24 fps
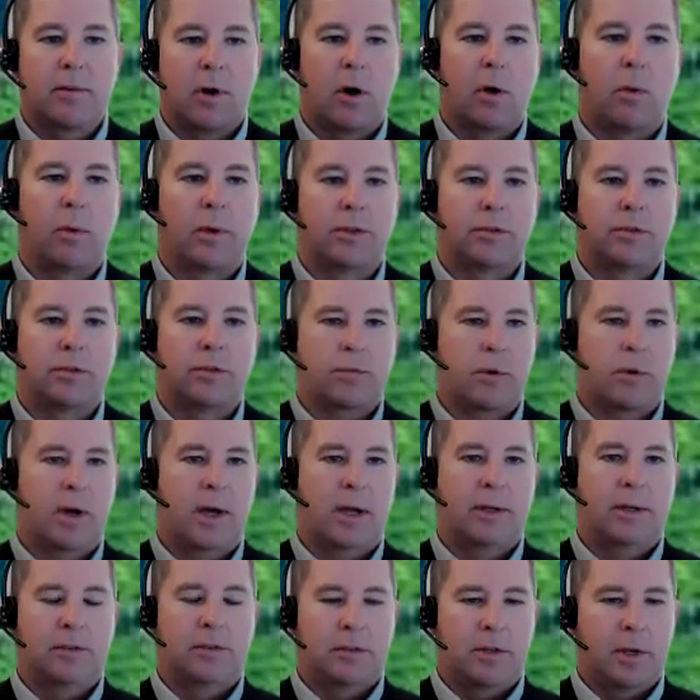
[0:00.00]
always
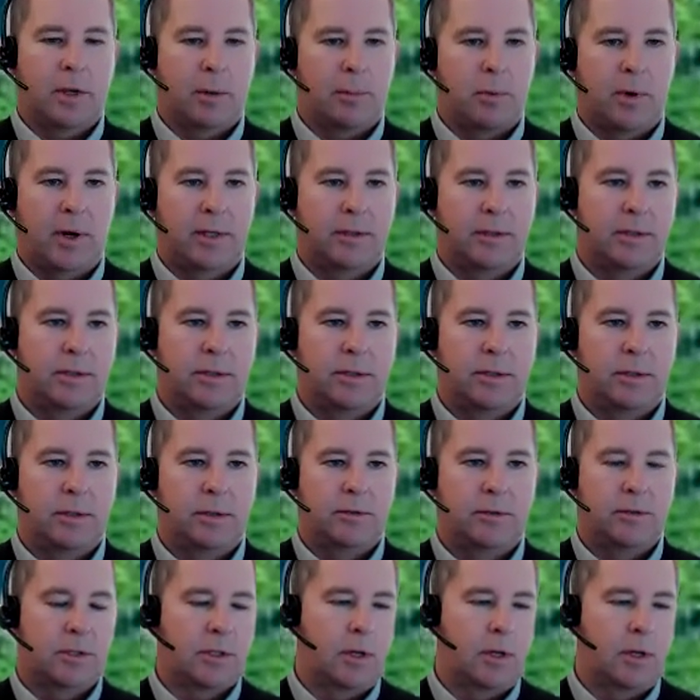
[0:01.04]
trying to separate the two.